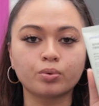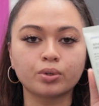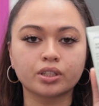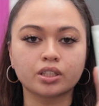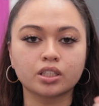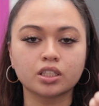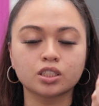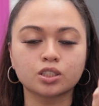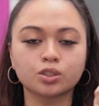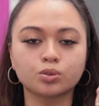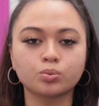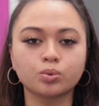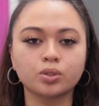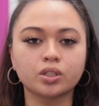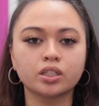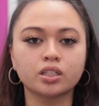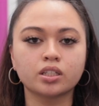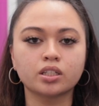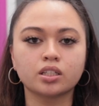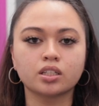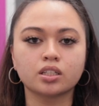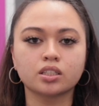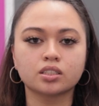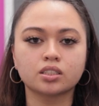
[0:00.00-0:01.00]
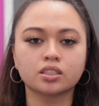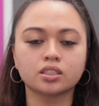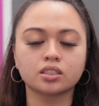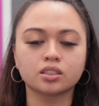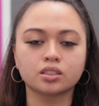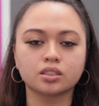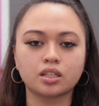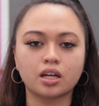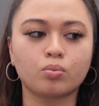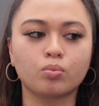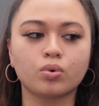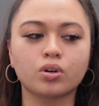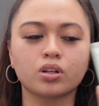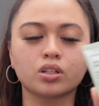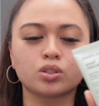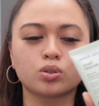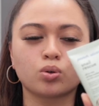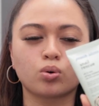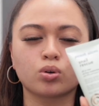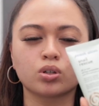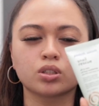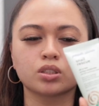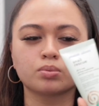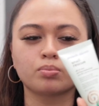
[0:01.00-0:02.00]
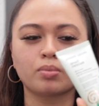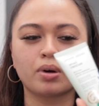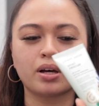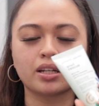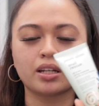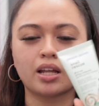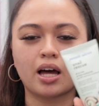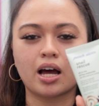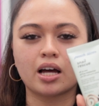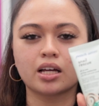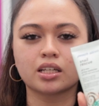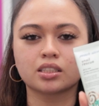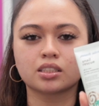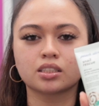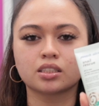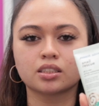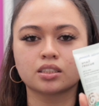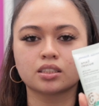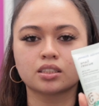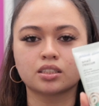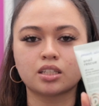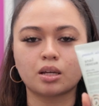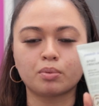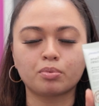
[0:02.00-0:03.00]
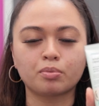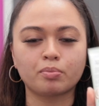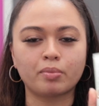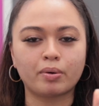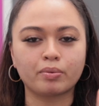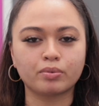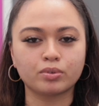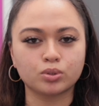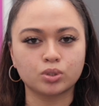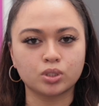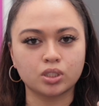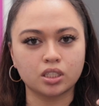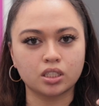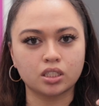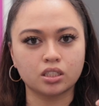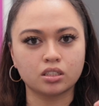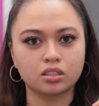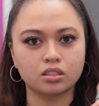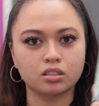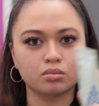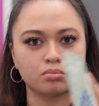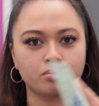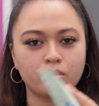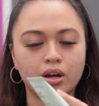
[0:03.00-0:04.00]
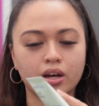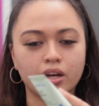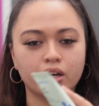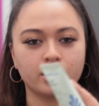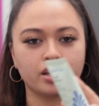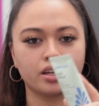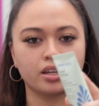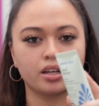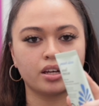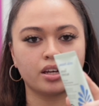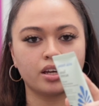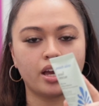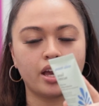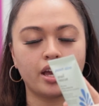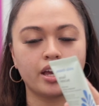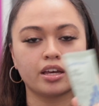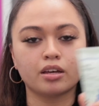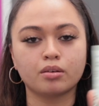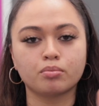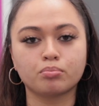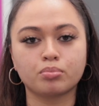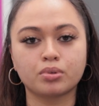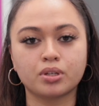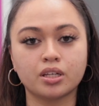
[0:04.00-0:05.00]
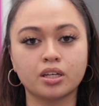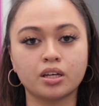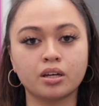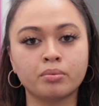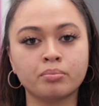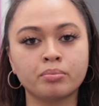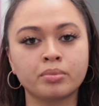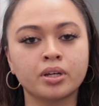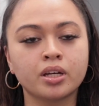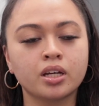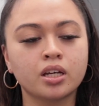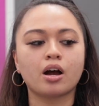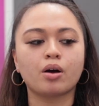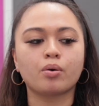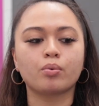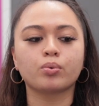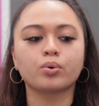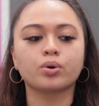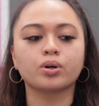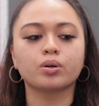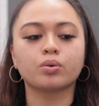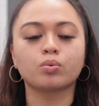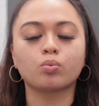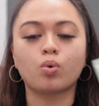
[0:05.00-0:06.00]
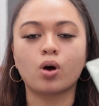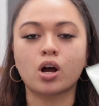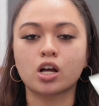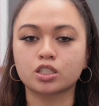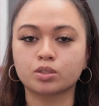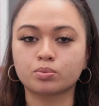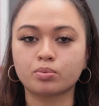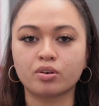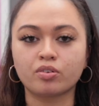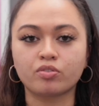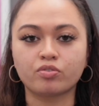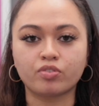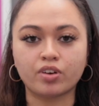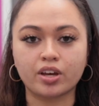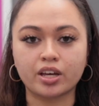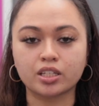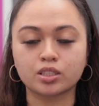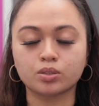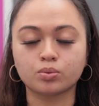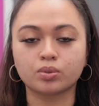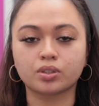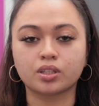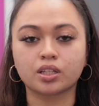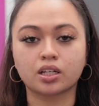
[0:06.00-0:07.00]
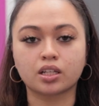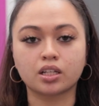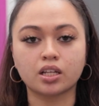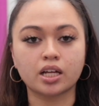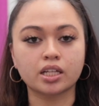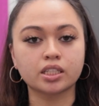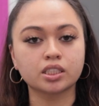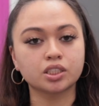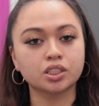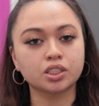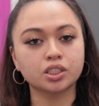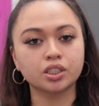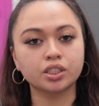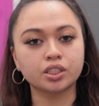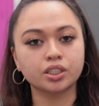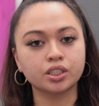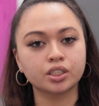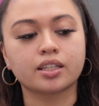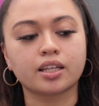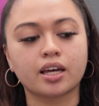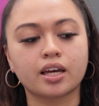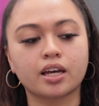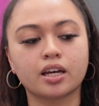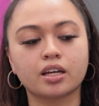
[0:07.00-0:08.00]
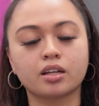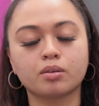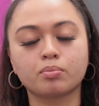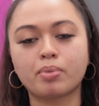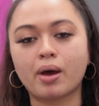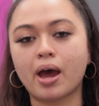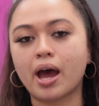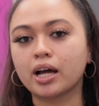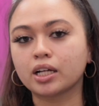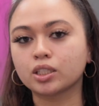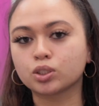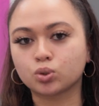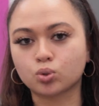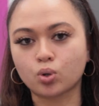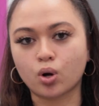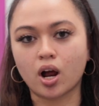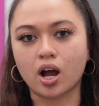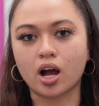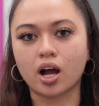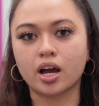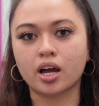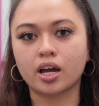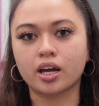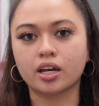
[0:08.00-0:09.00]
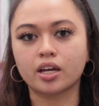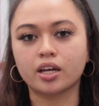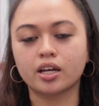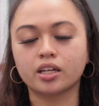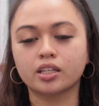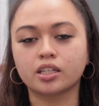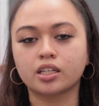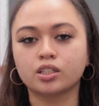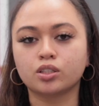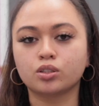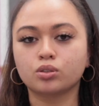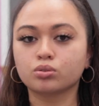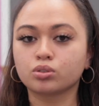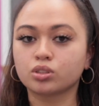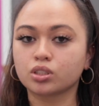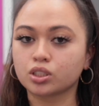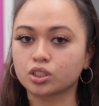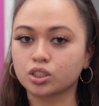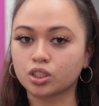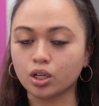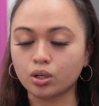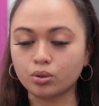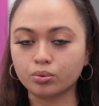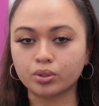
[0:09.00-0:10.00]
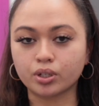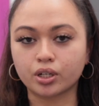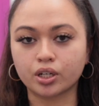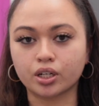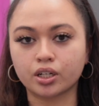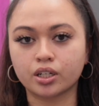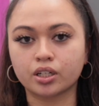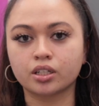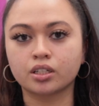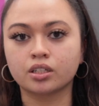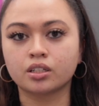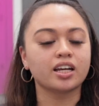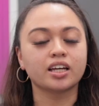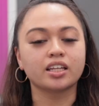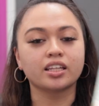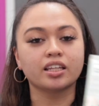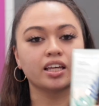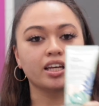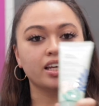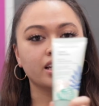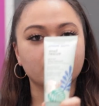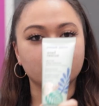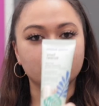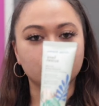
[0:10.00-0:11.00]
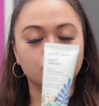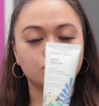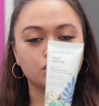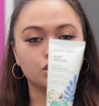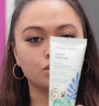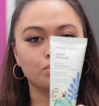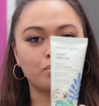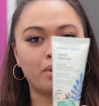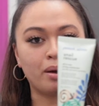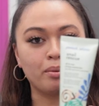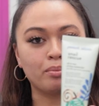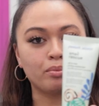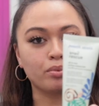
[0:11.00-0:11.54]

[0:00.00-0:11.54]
with this one, it says towards my last step in my routine in my AM PM, I would wash my face with a cleanser, then pat dry, and then use a toner, and then do my